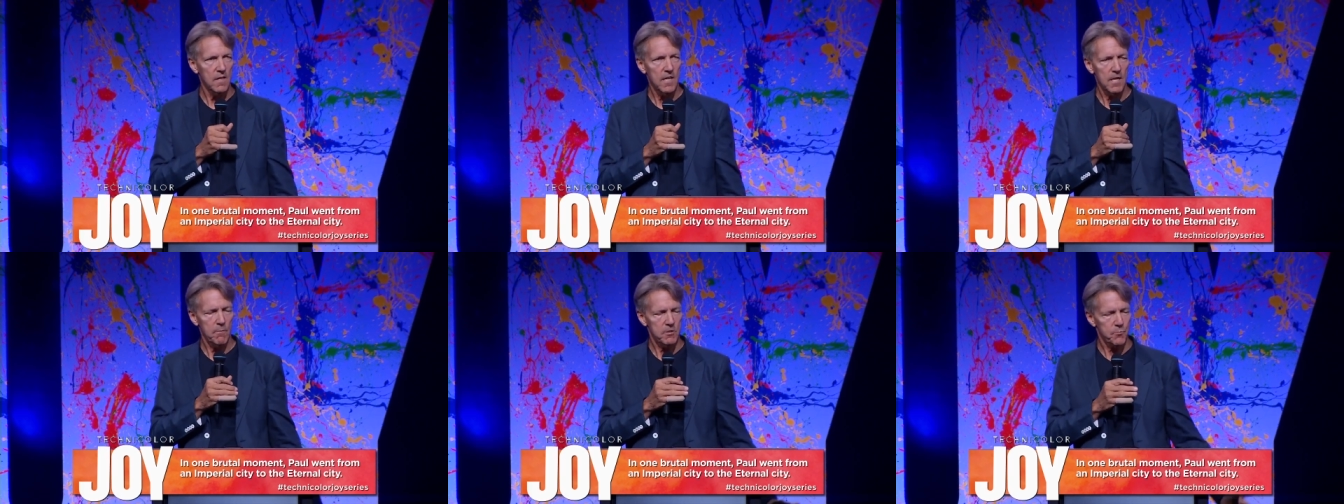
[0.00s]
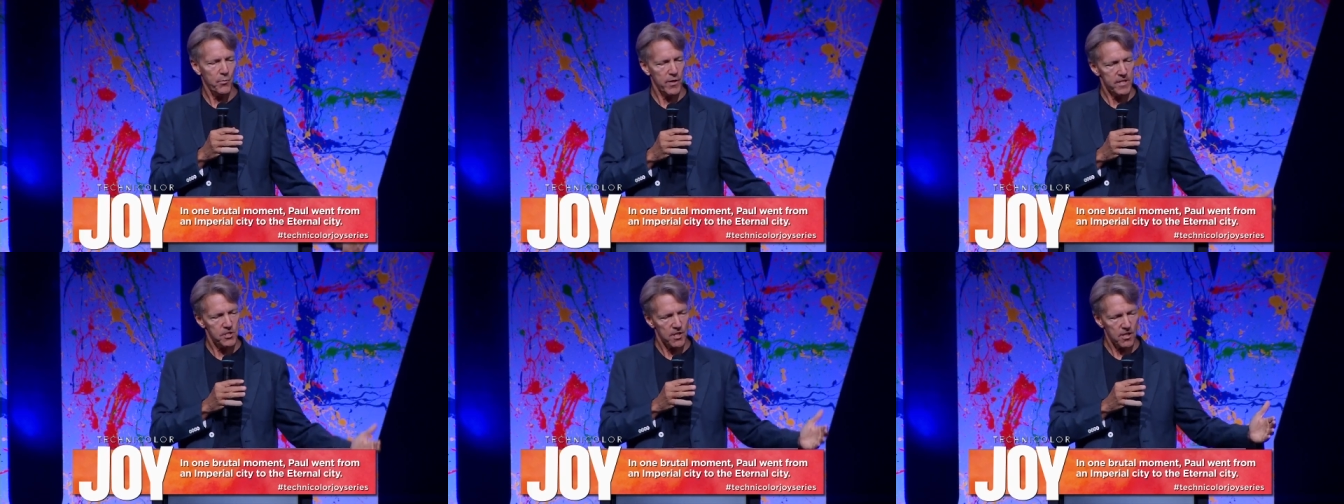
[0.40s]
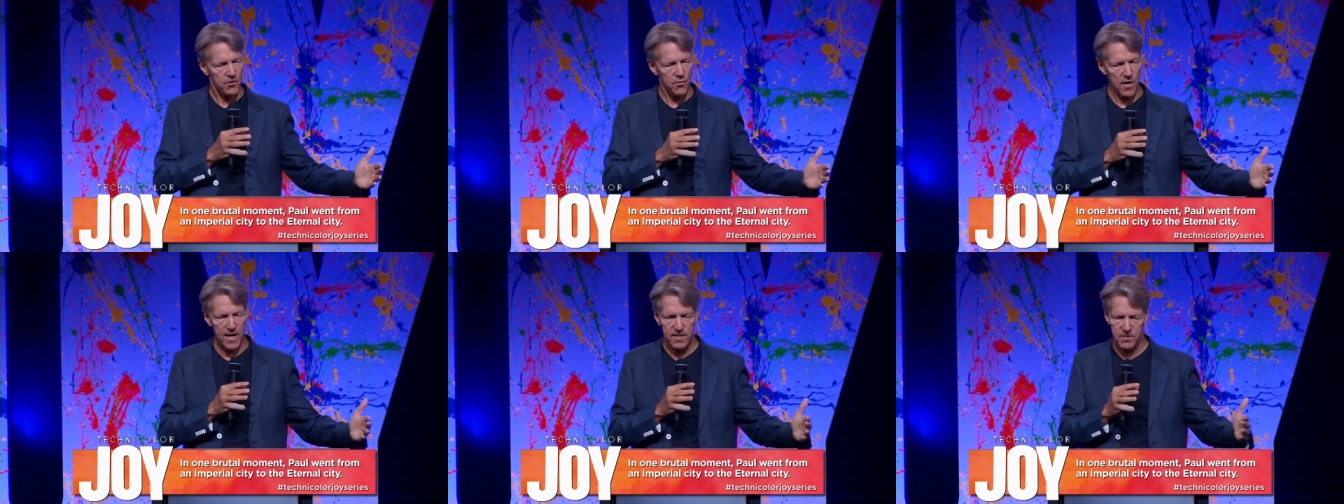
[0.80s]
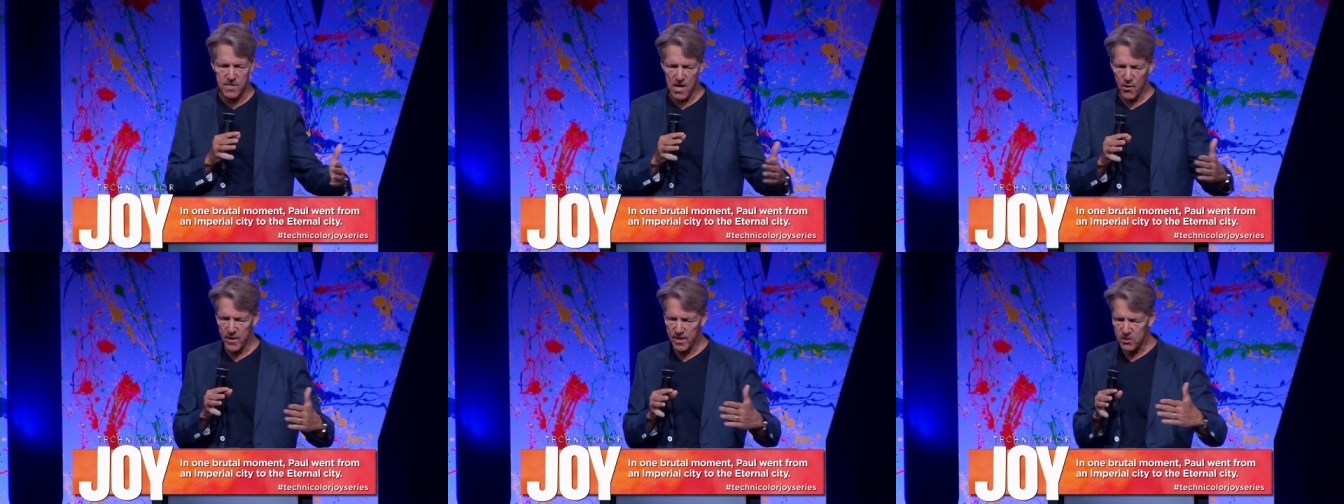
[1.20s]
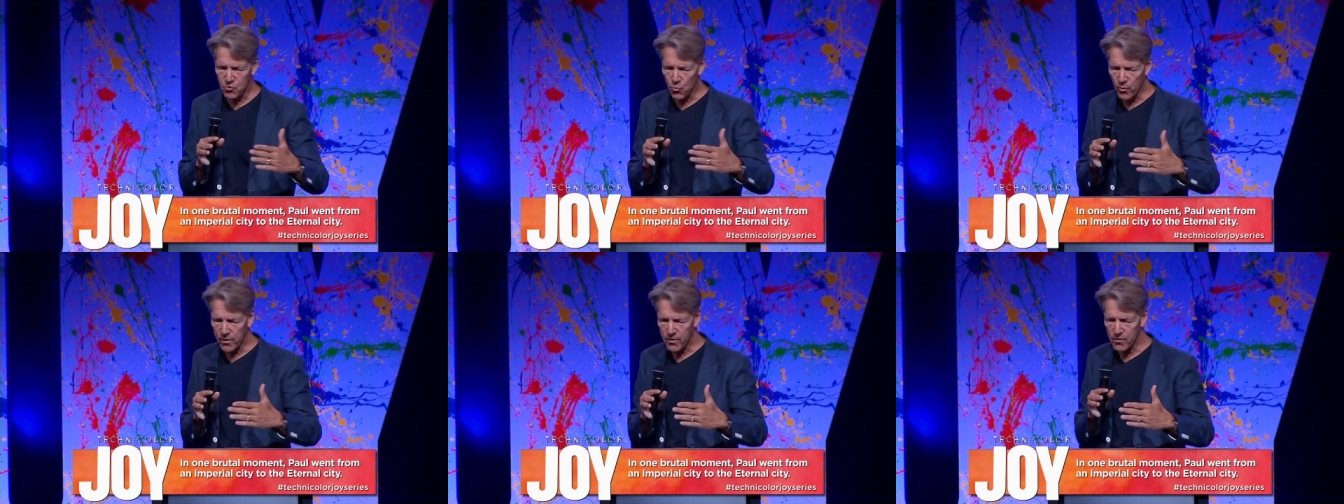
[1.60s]
He was preaching Christ, now he is
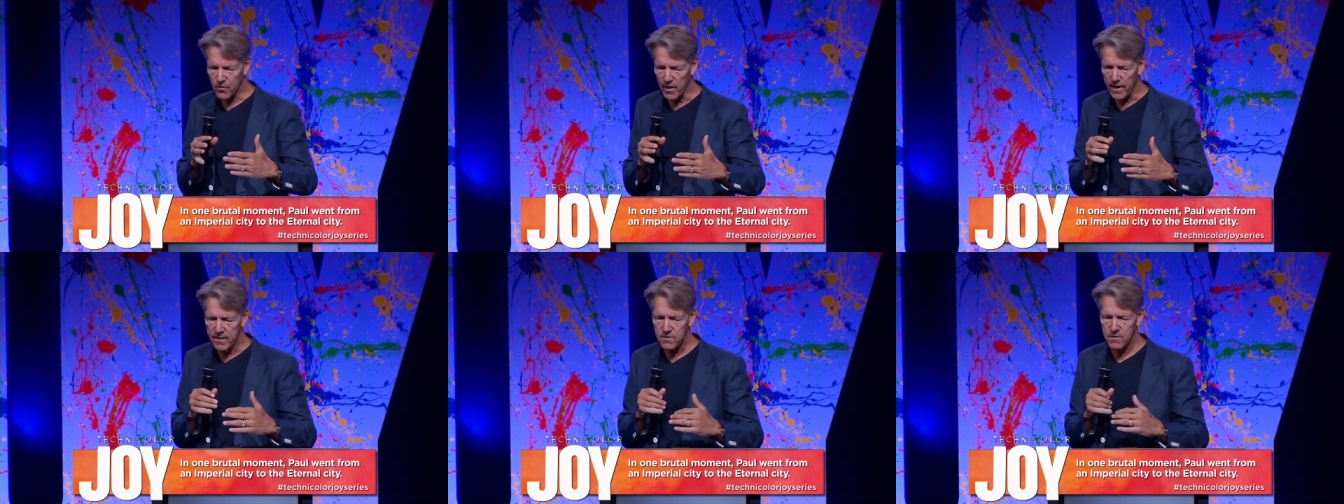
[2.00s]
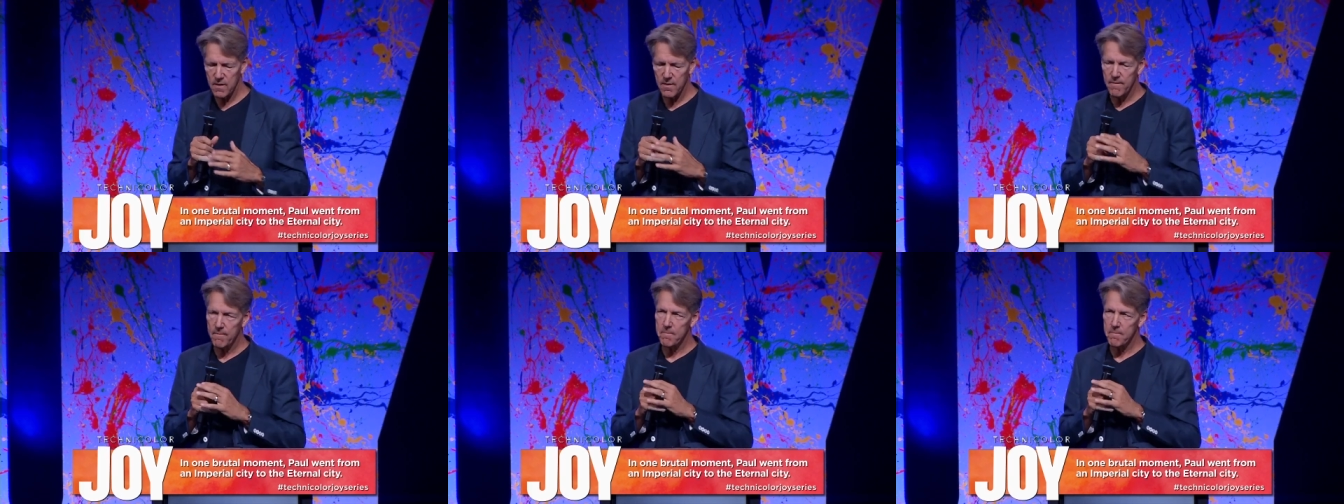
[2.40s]
with Christ.